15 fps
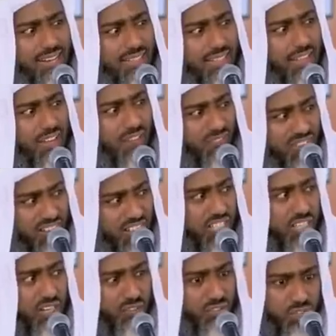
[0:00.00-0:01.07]
the
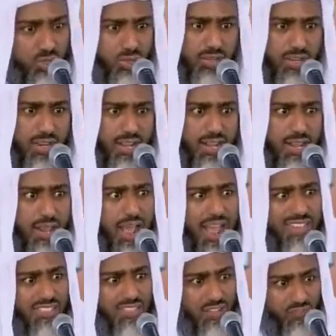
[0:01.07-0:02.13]
definition of Sunnah
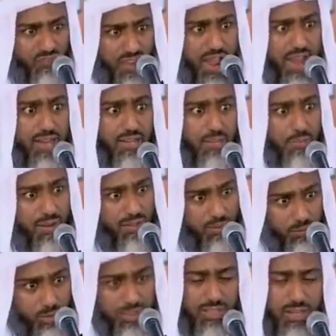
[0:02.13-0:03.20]
as defined by the
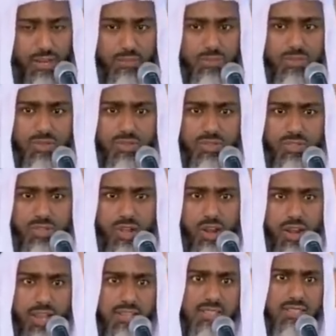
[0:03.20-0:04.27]
Muslim
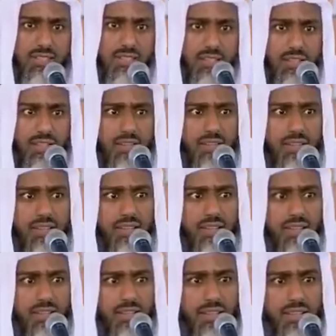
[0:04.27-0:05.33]
scholars,
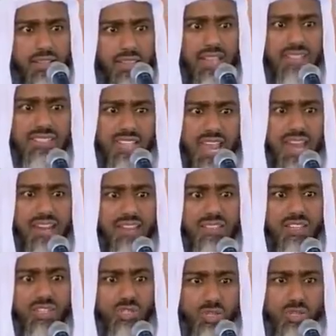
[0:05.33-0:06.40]
they're saying
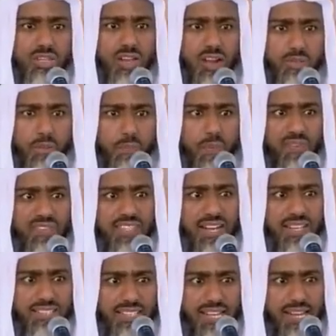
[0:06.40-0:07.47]
the Sunnah of the Prophet
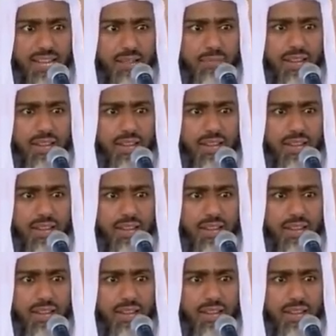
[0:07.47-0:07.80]
sallallahu alaihi wasallam,